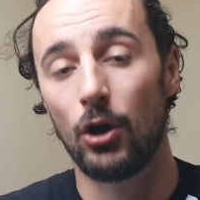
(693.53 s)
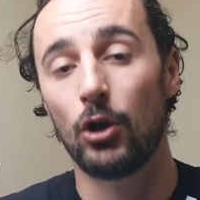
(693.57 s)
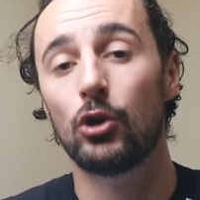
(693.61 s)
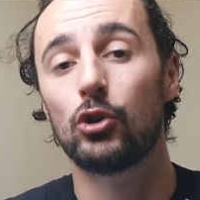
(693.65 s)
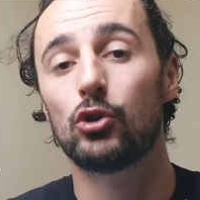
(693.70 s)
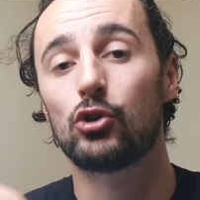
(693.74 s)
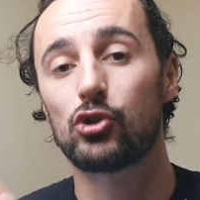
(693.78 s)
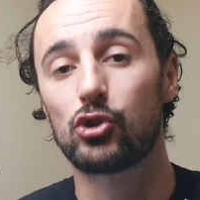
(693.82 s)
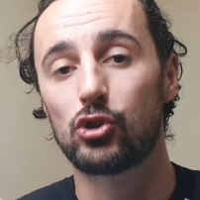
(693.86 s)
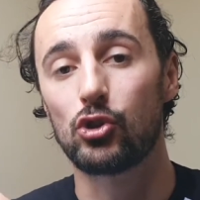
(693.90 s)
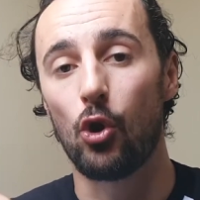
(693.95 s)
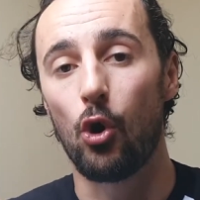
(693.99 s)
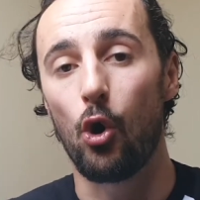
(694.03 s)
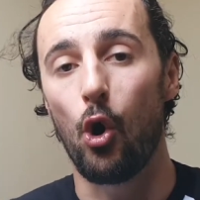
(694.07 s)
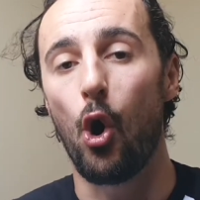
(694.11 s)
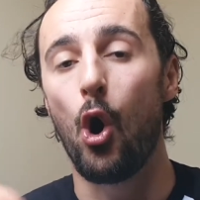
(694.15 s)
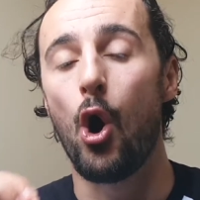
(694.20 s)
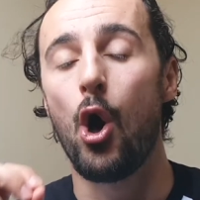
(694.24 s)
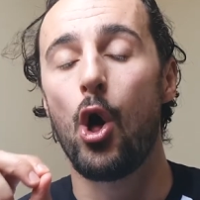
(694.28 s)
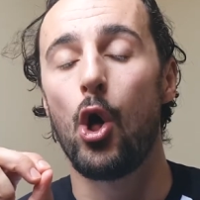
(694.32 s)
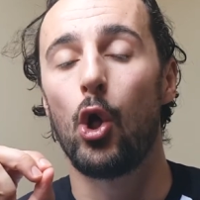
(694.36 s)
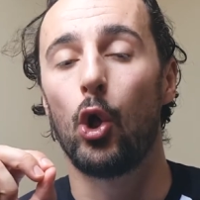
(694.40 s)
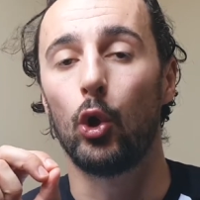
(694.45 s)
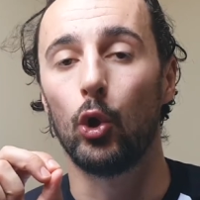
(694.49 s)
So
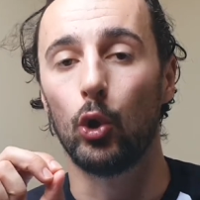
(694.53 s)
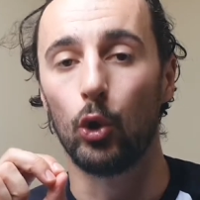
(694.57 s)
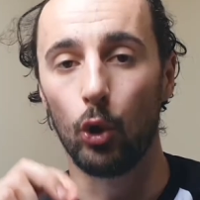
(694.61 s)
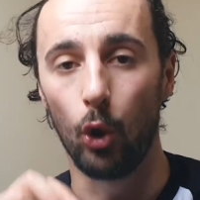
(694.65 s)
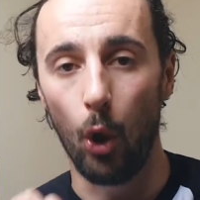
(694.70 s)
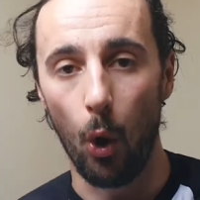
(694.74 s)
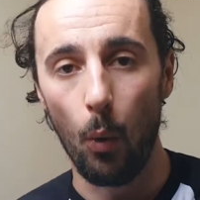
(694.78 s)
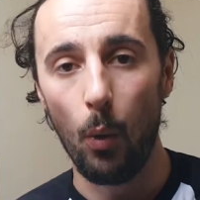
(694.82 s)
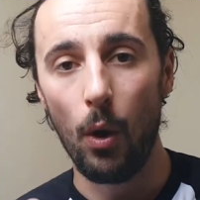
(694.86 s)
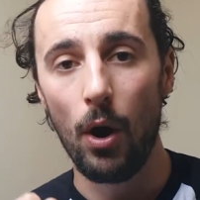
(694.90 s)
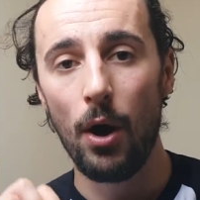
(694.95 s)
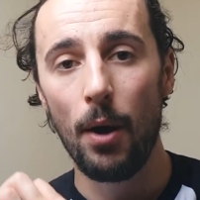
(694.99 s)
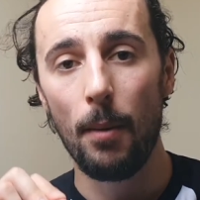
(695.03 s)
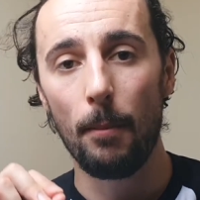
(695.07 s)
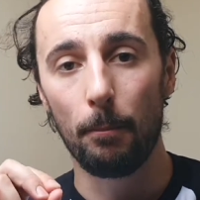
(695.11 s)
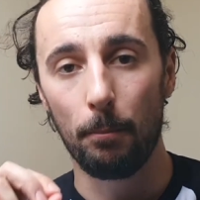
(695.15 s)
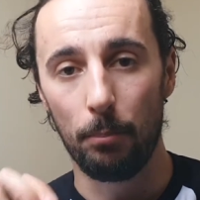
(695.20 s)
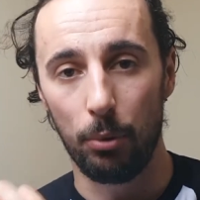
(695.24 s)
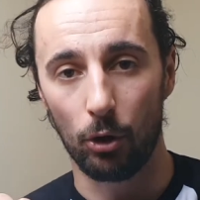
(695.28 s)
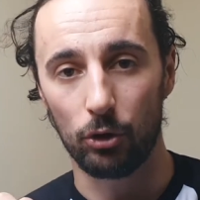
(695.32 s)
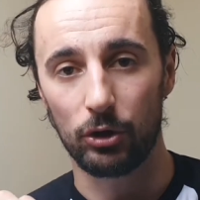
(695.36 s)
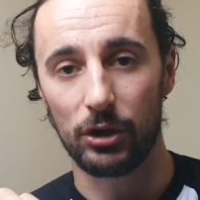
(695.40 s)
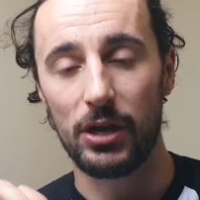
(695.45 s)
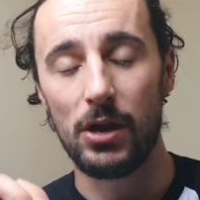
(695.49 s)
lower
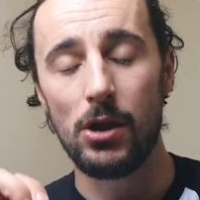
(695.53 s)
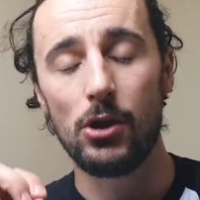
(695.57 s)
body